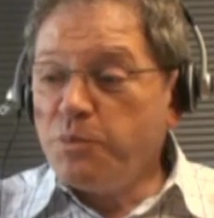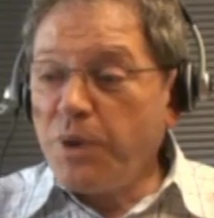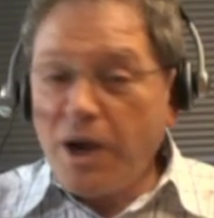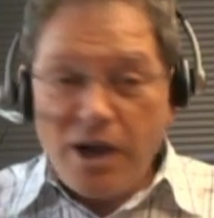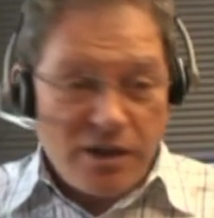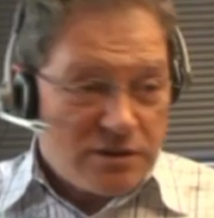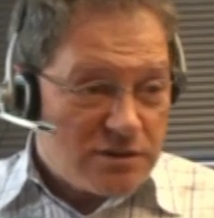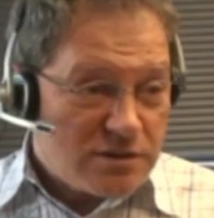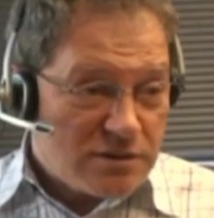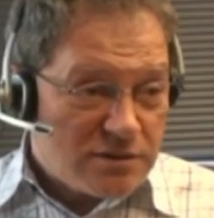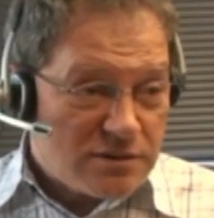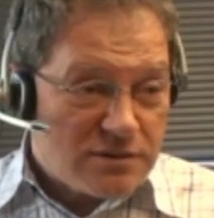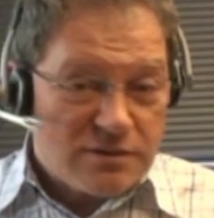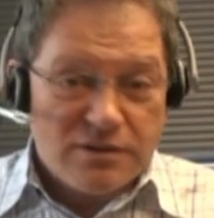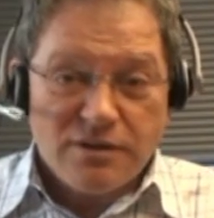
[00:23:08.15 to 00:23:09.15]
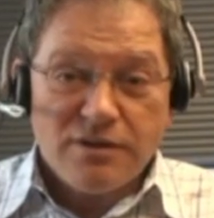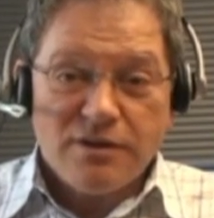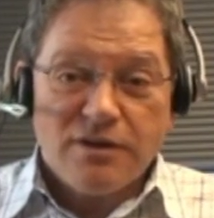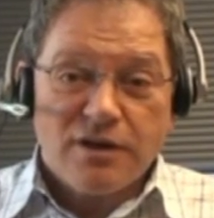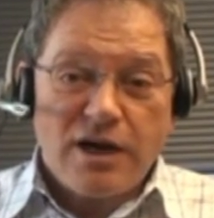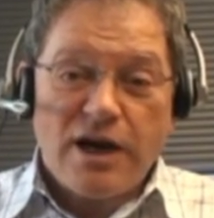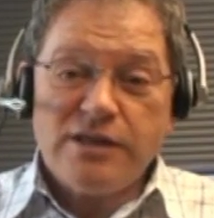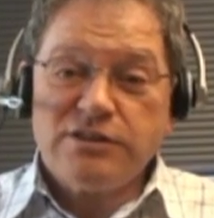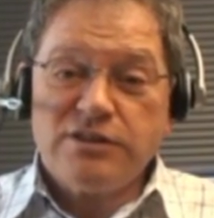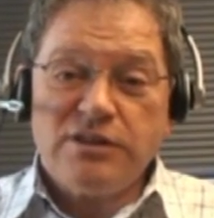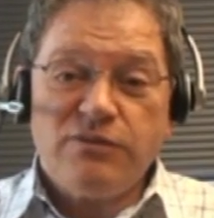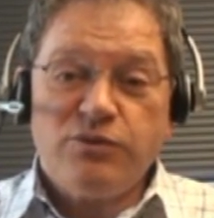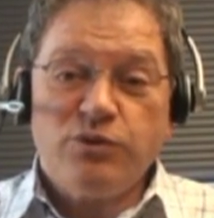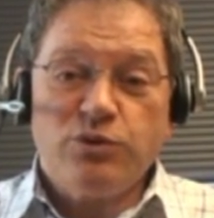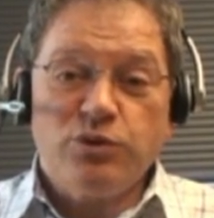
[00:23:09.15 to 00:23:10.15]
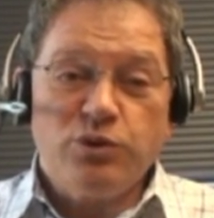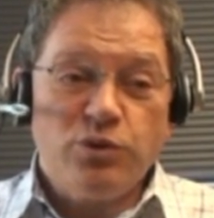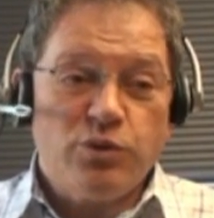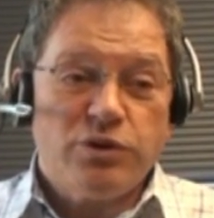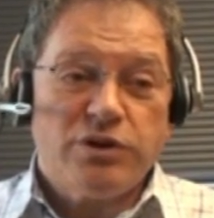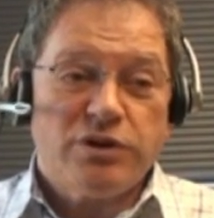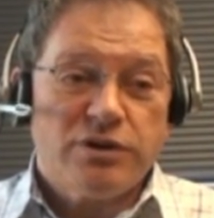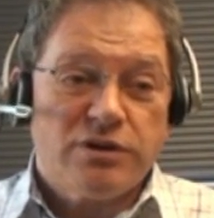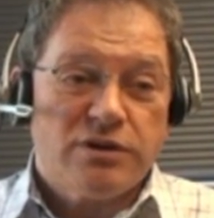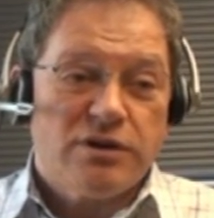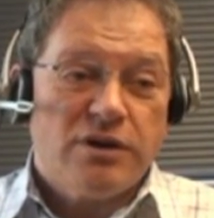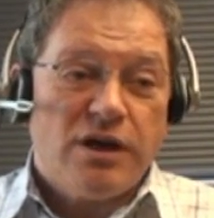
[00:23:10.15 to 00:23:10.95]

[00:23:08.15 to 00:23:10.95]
But guys, if you look